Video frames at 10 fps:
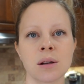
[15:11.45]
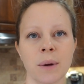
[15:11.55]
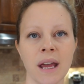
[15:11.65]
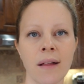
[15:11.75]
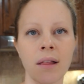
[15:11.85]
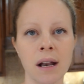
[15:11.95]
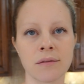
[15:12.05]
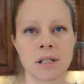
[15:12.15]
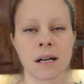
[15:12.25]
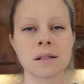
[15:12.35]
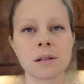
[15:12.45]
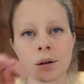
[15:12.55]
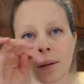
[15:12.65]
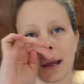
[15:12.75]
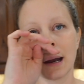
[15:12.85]
So we get a lot of dust
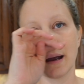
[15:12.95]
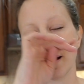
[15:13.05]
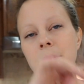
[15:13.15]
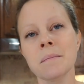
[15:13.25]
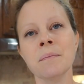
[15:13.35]
through there